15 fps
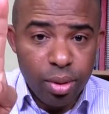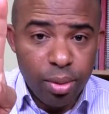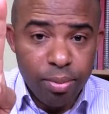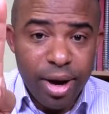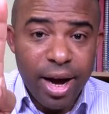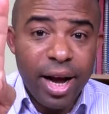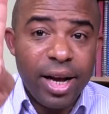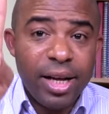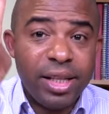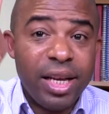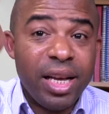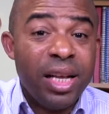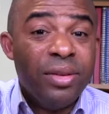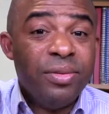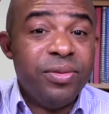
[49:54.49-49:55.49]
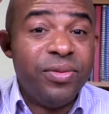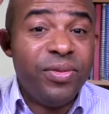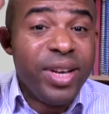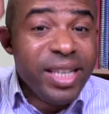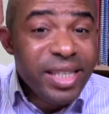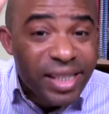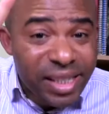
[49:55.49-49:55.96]
by the
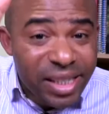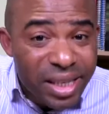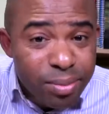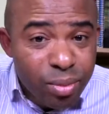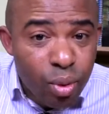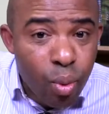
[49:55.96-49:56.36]
invincible